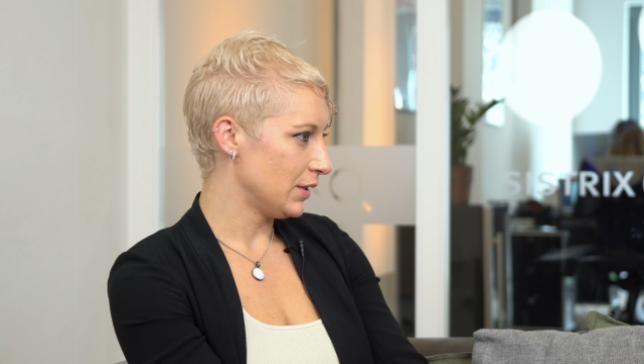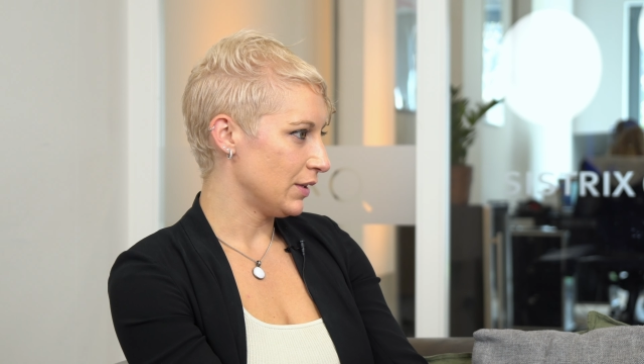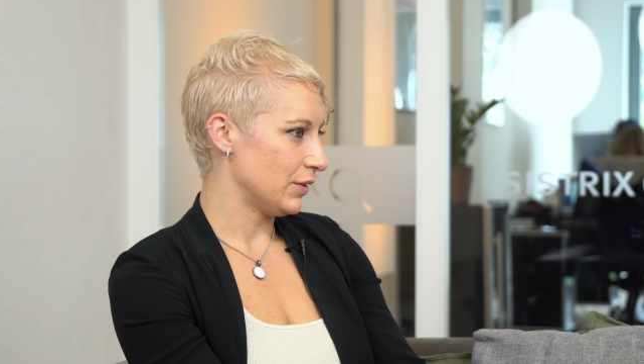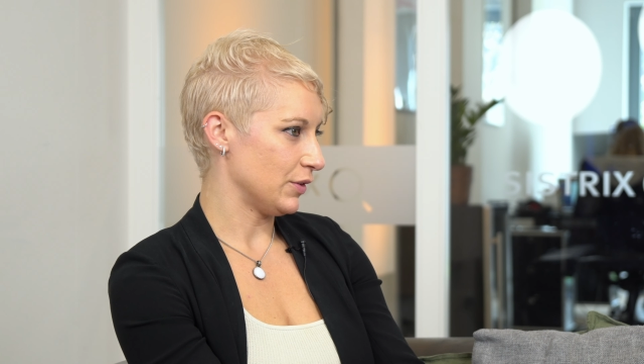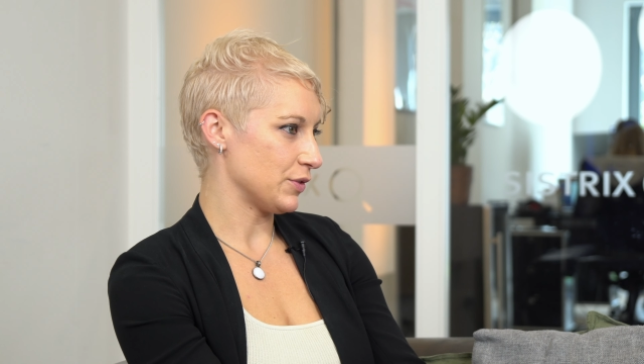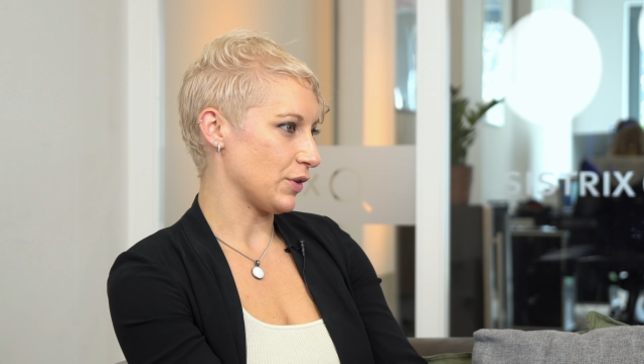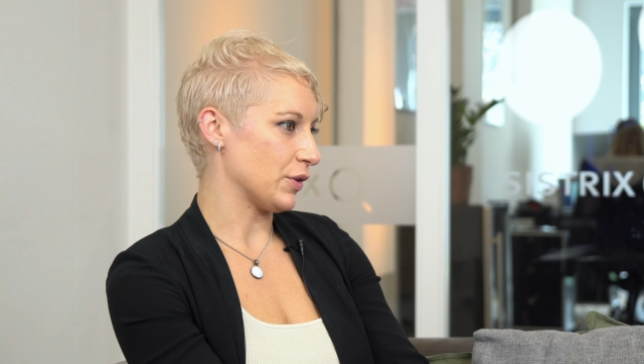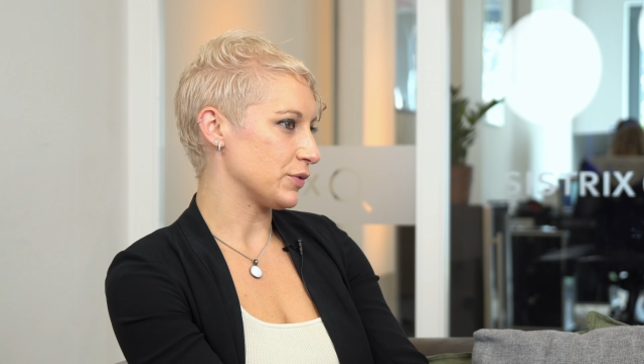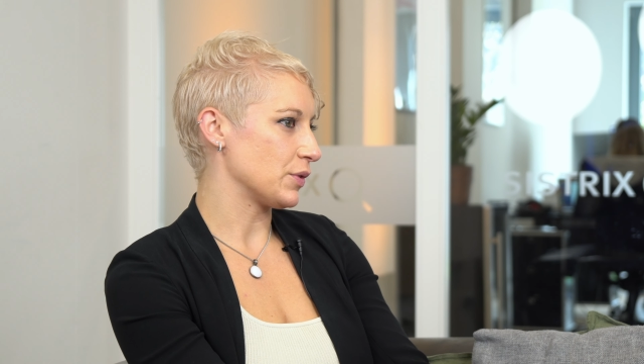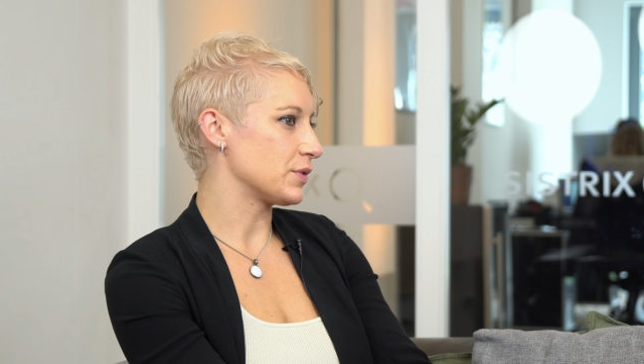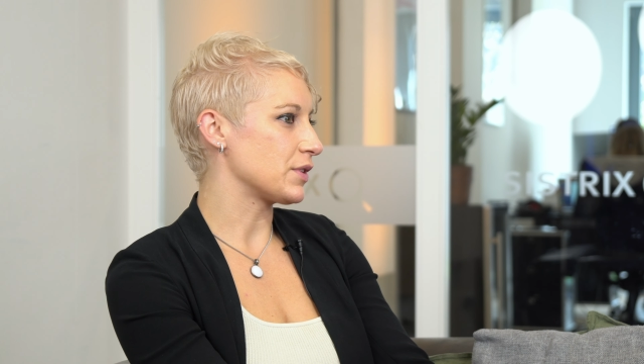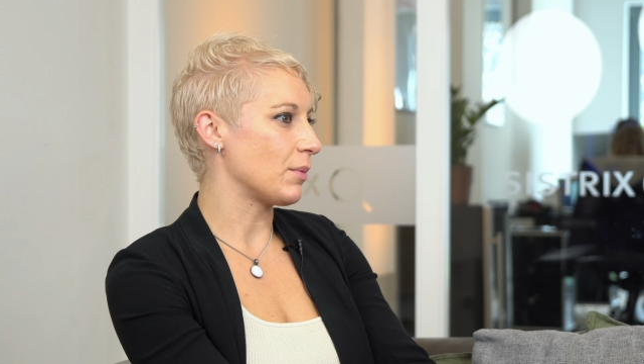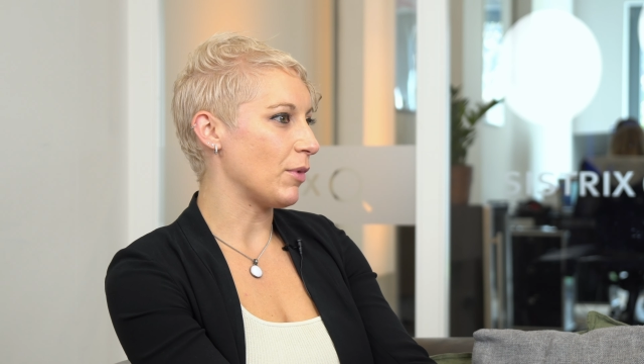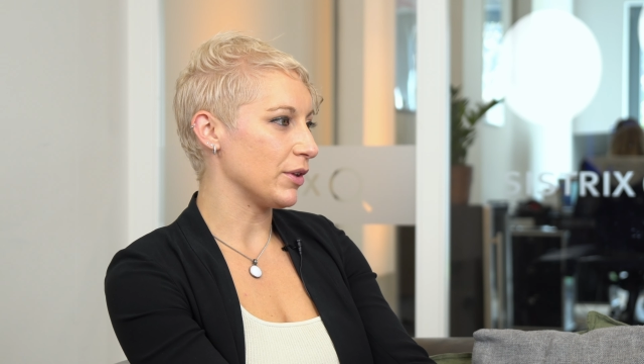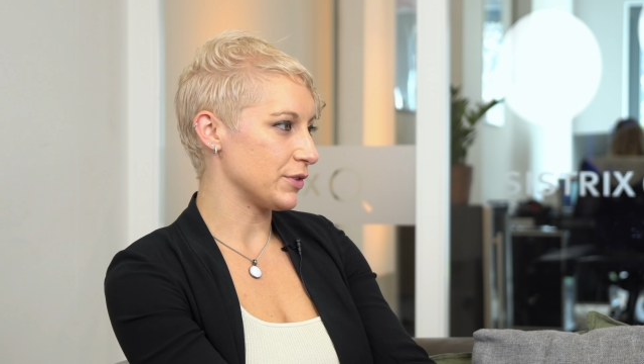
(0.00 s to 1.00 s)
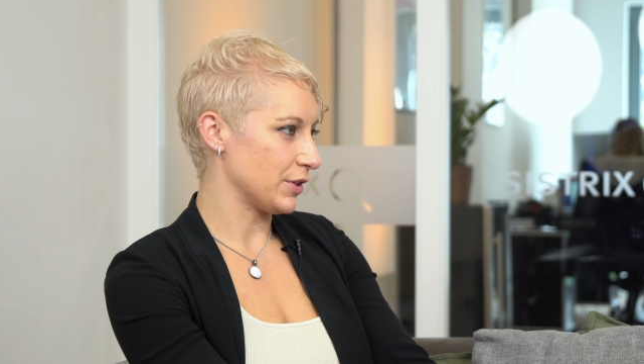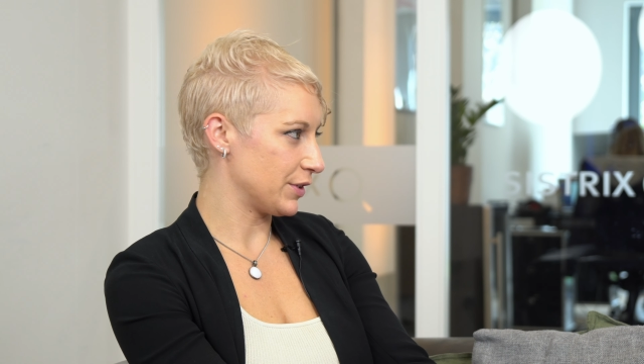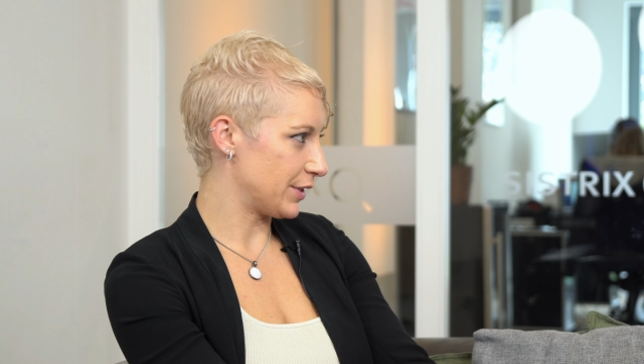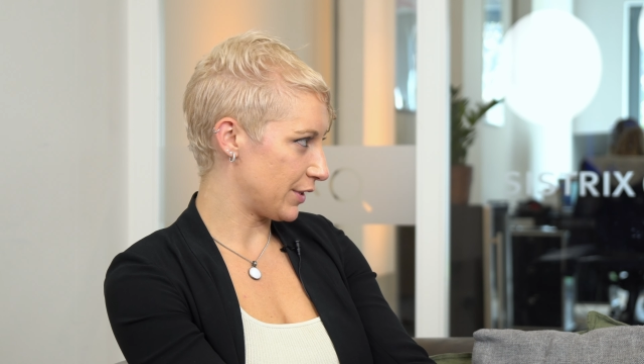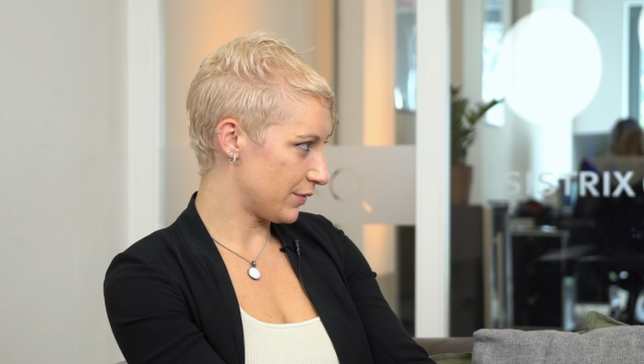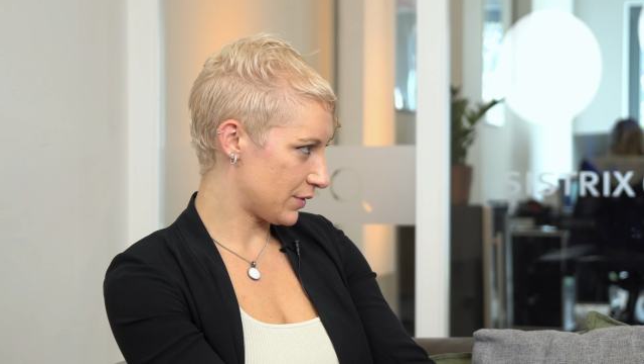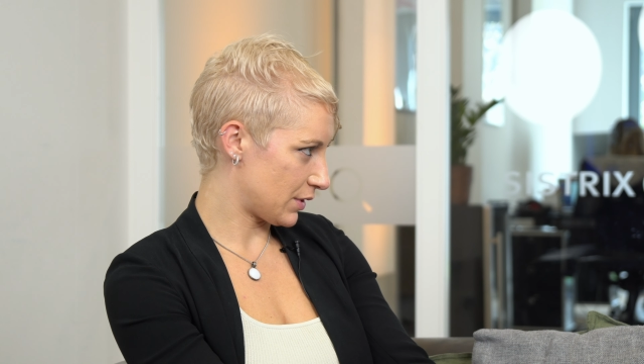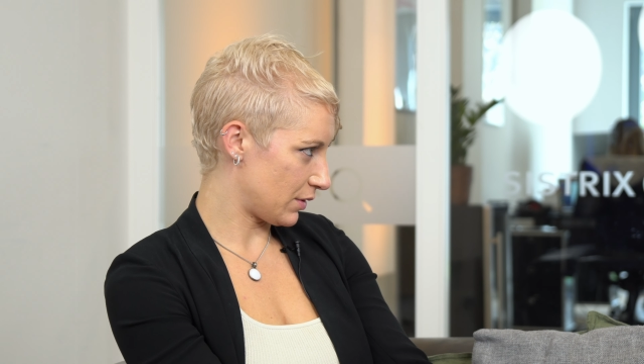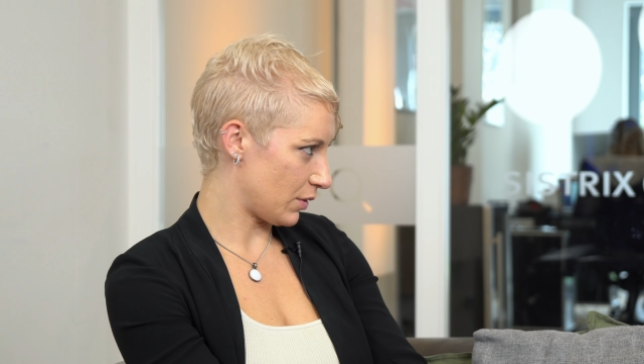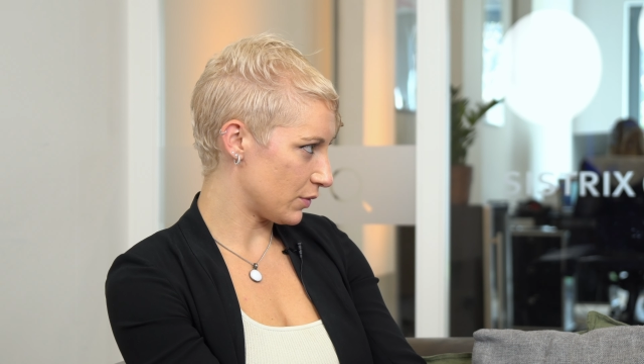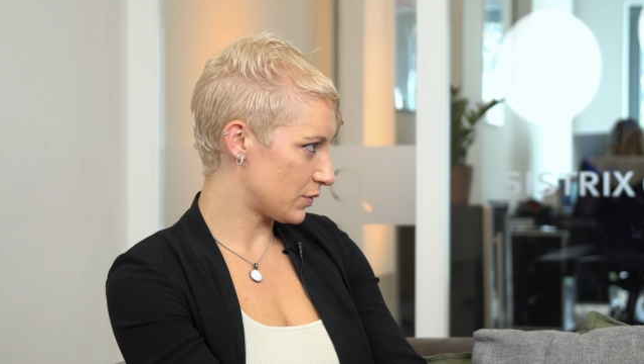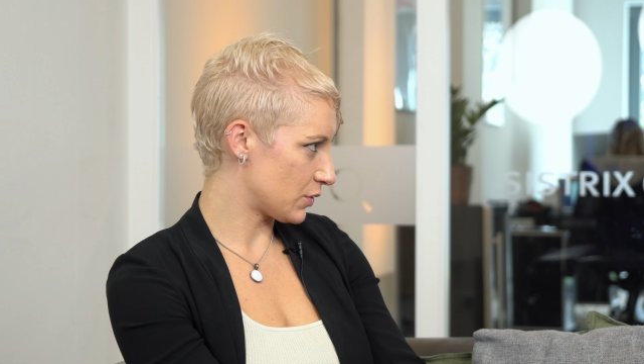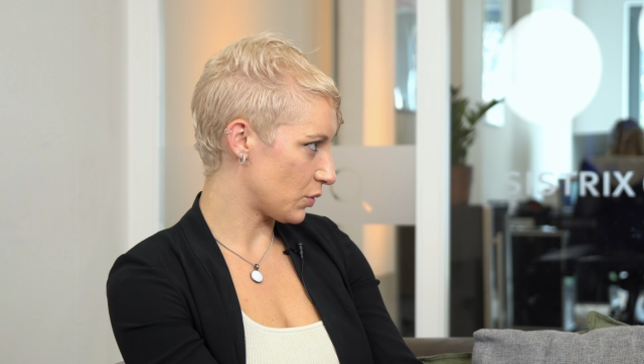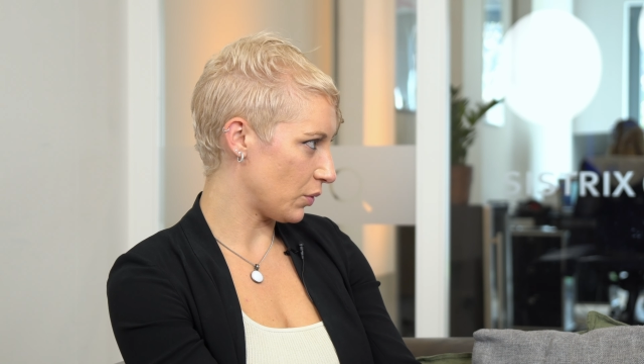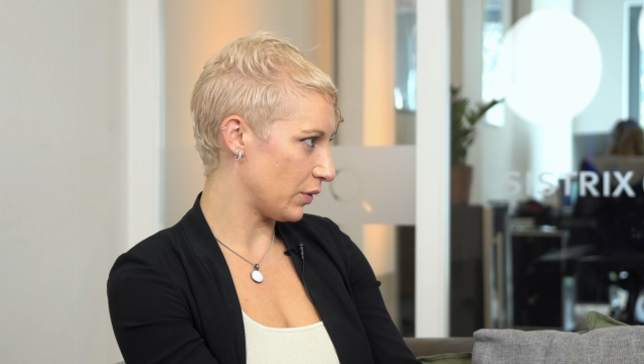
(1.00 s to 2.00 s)
There's also some alternatives to
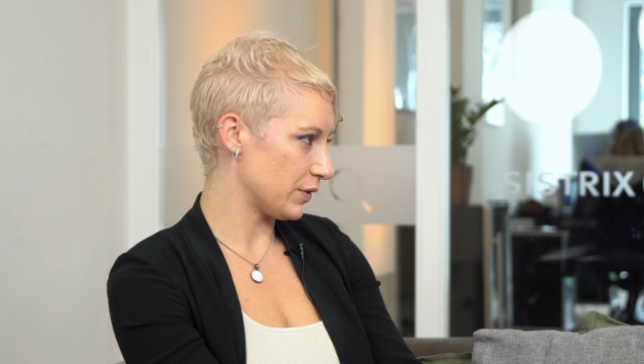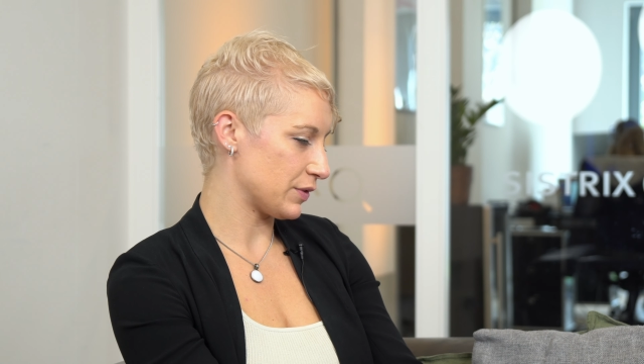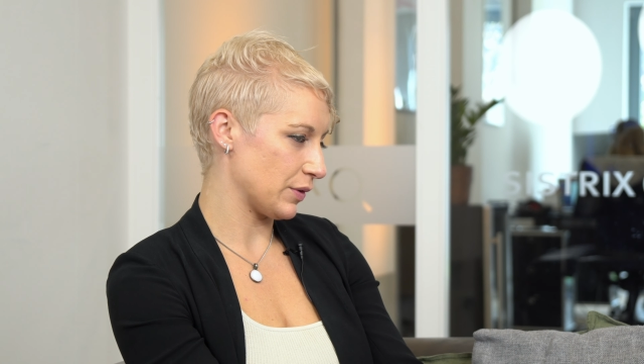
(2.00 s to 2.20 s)
those tools.